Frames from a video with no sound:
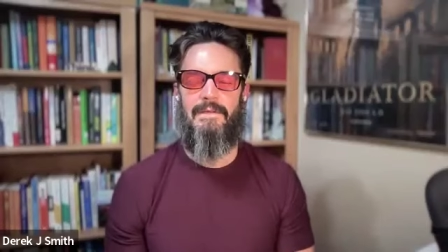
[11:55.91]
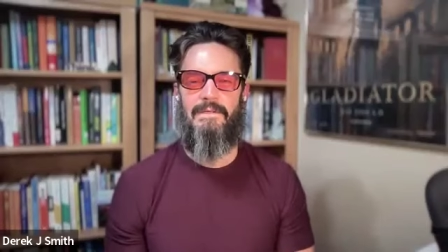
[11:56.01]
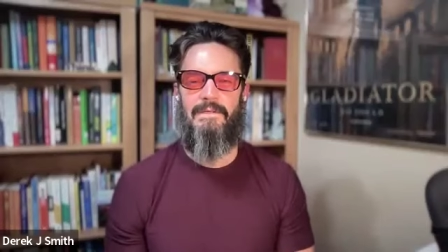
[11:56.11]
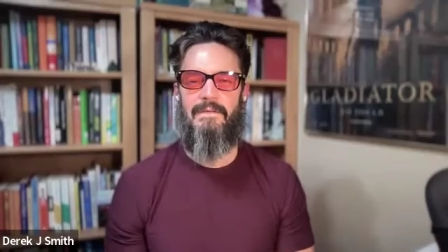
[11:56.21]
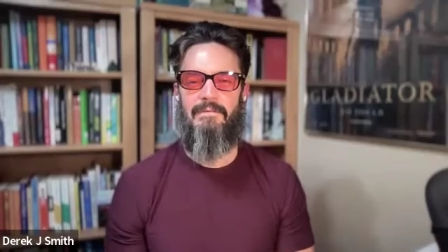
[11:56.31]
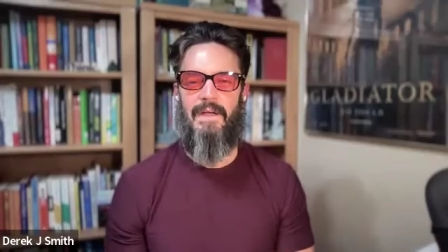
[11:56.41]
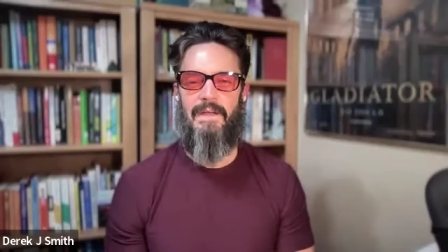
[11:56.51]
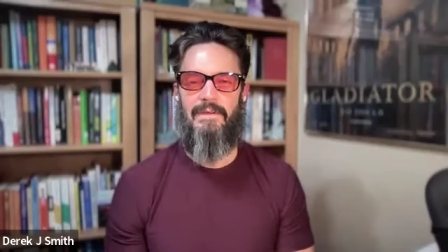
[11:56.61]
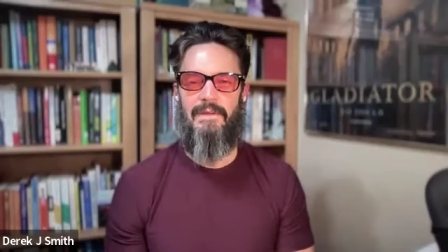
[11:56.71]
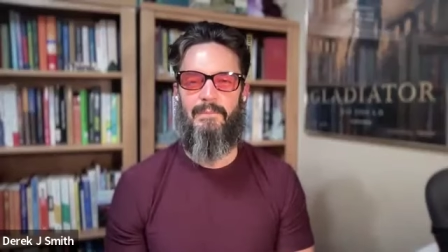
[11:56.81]
So I just
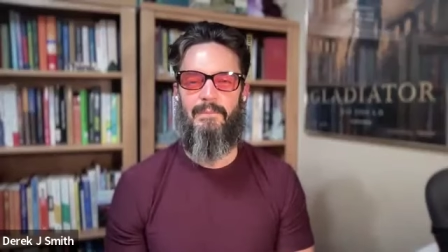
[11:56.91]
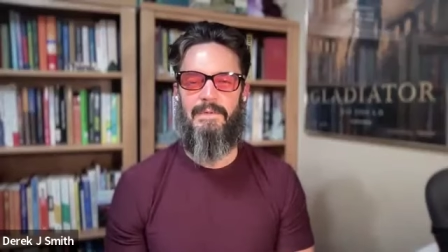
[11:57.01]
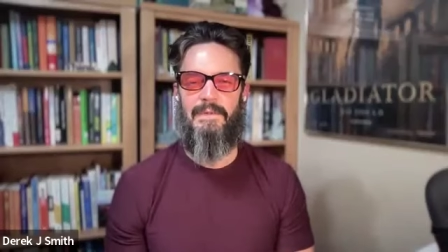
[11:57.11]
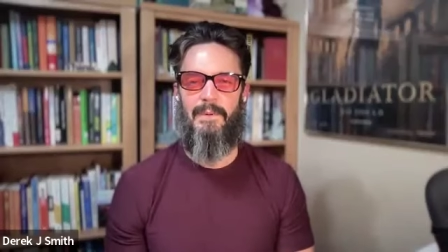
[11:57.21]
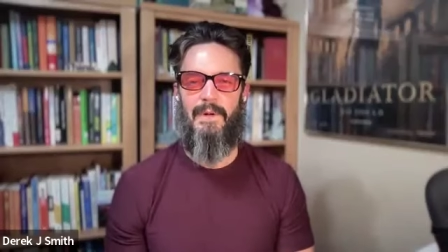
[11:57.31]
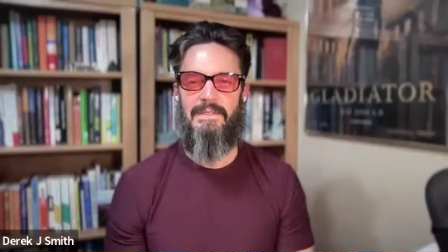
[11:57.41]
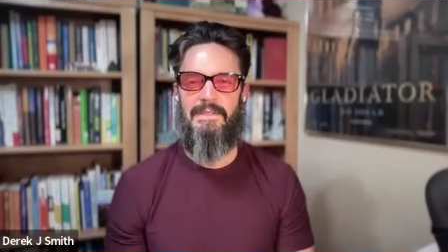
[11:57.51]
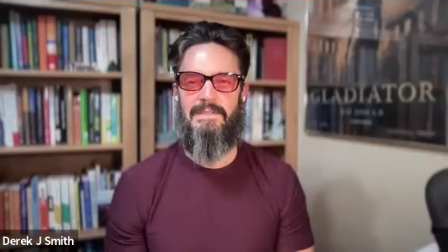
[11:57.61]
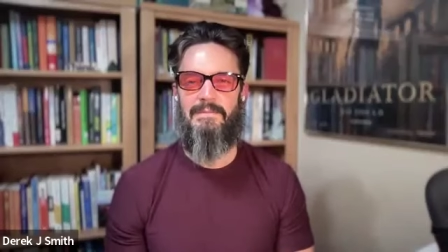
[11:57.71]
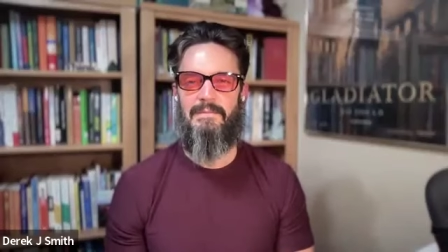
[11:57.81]
invite you to
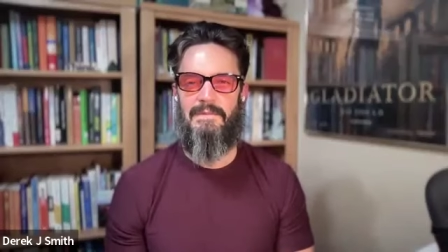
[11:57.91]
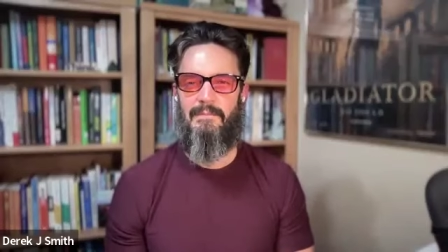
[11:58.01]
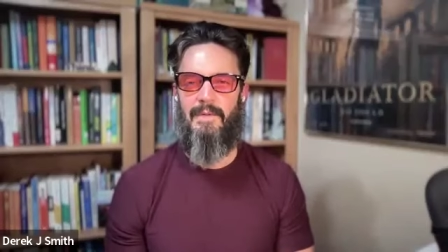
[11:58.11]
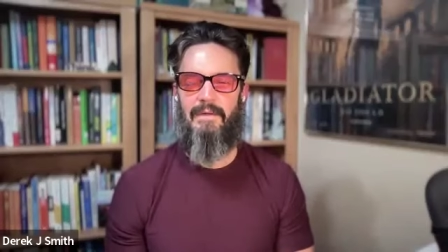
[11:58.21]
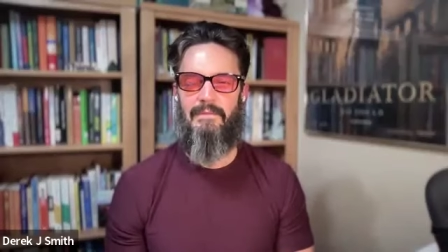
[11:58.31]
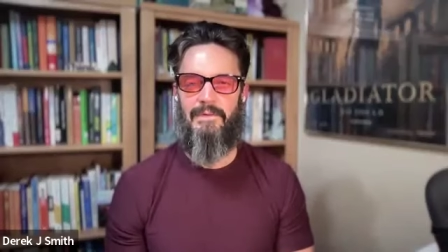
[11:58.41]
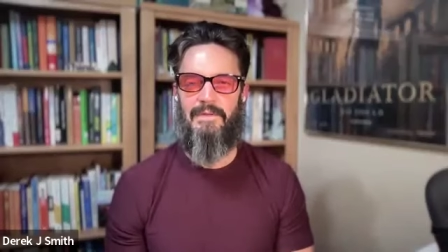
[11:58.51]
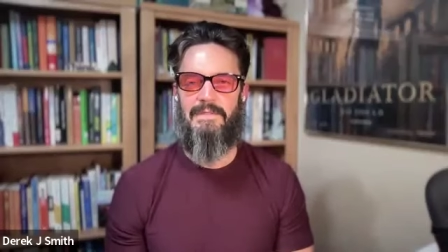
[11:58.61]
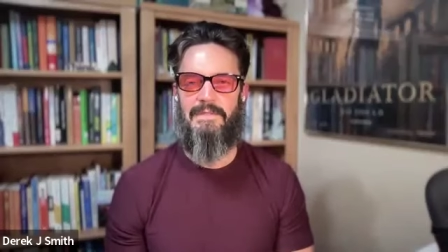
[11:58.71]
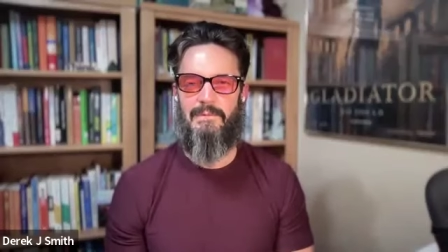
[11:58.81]
practice some
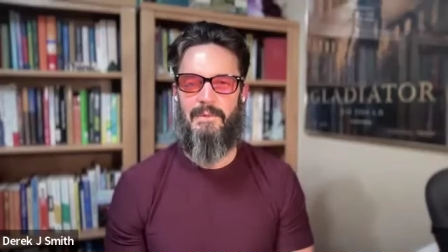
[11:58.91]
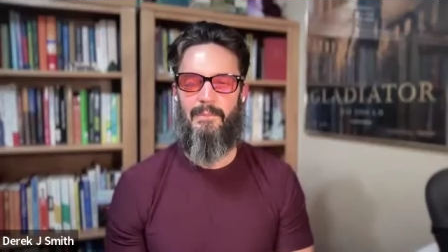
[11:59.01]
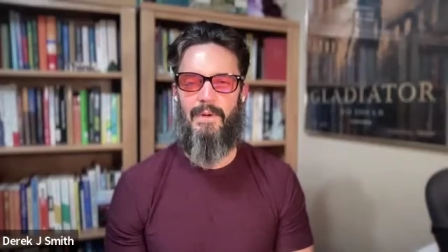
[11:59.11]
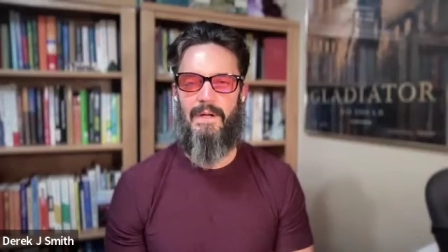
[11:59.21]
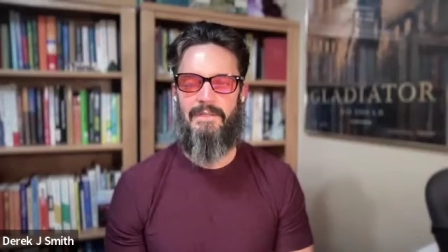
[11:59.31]
mindfulness this week.